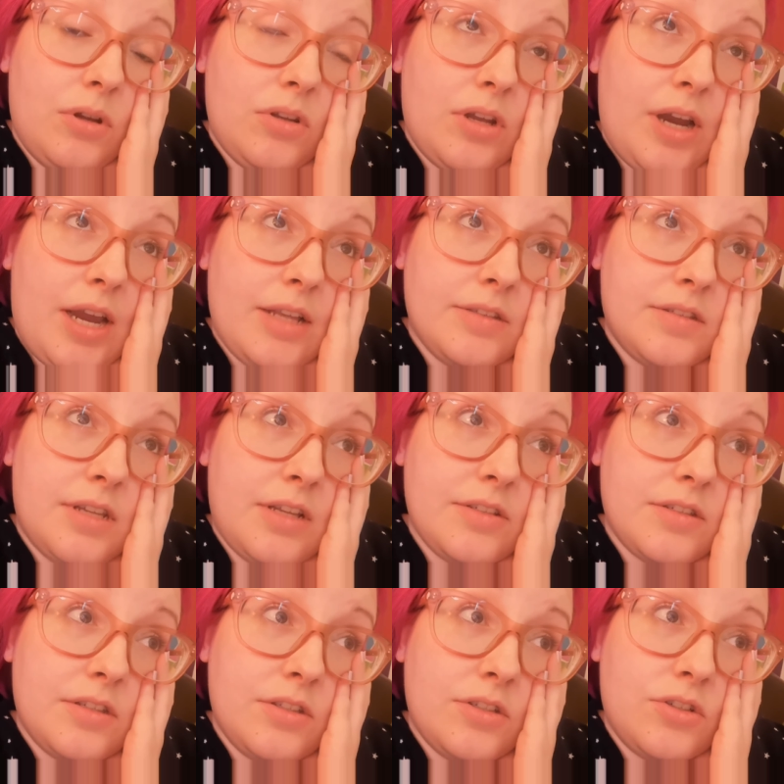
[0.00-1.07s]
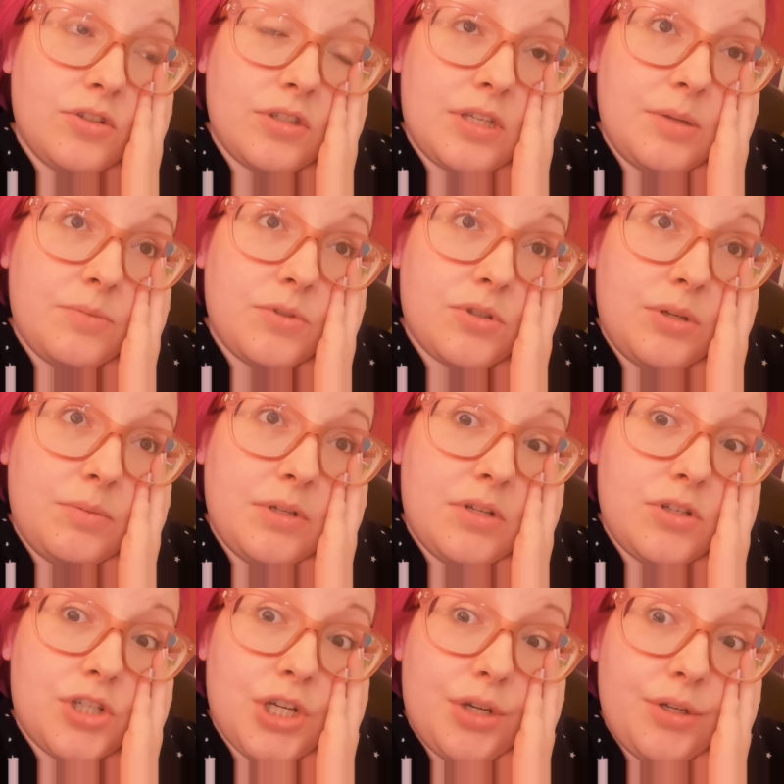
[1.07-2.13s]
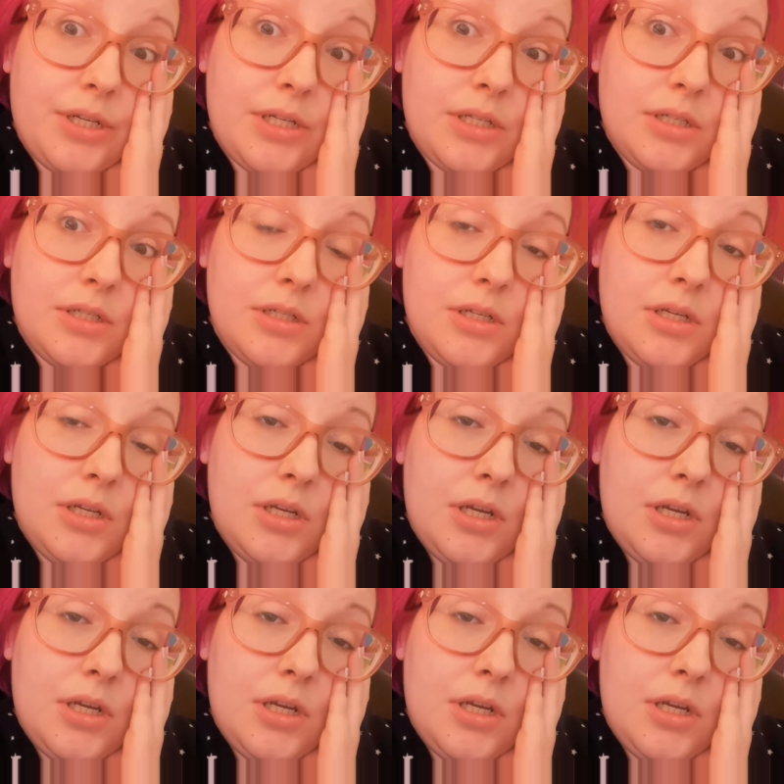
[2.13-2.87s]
and their headsets and they just keep screaming and shouting.